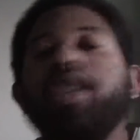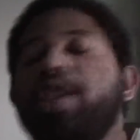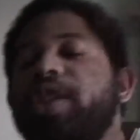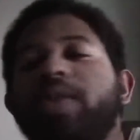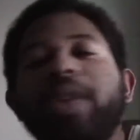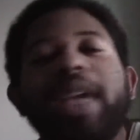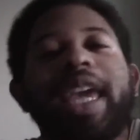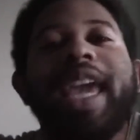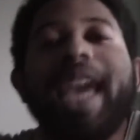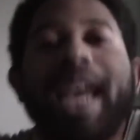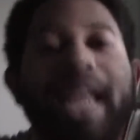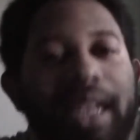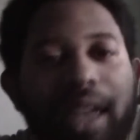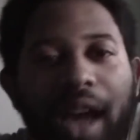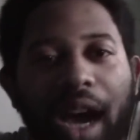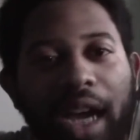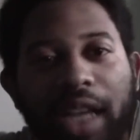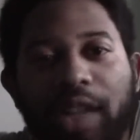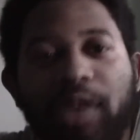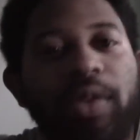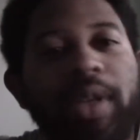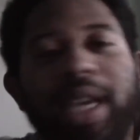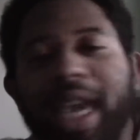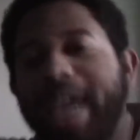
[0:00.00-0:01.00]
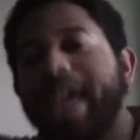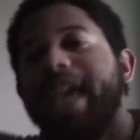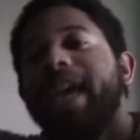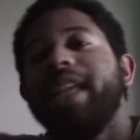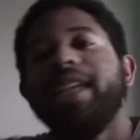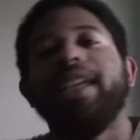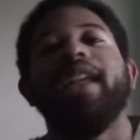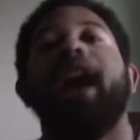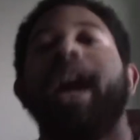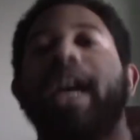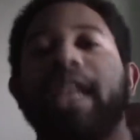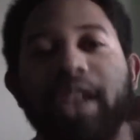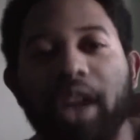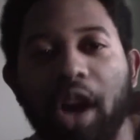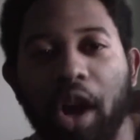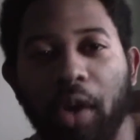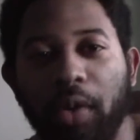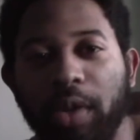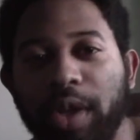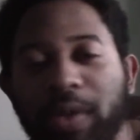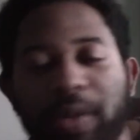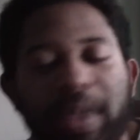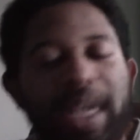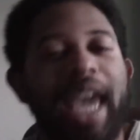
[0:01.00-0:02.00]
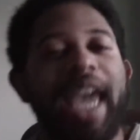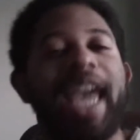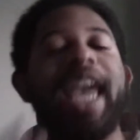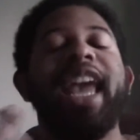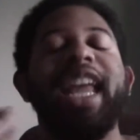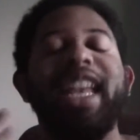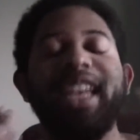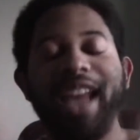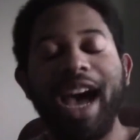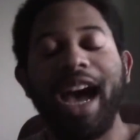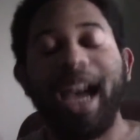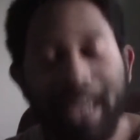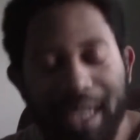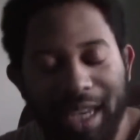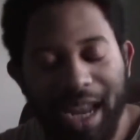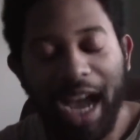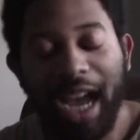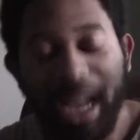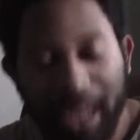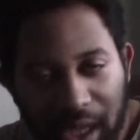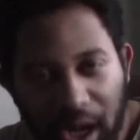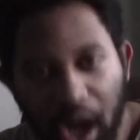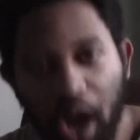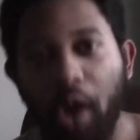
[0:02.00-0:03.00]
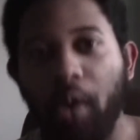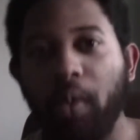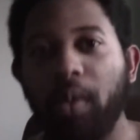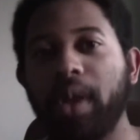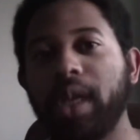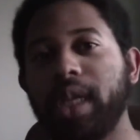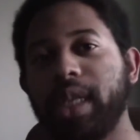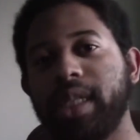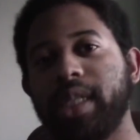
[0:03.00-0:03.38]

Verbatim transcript: you can't not you can't not know you cannot not know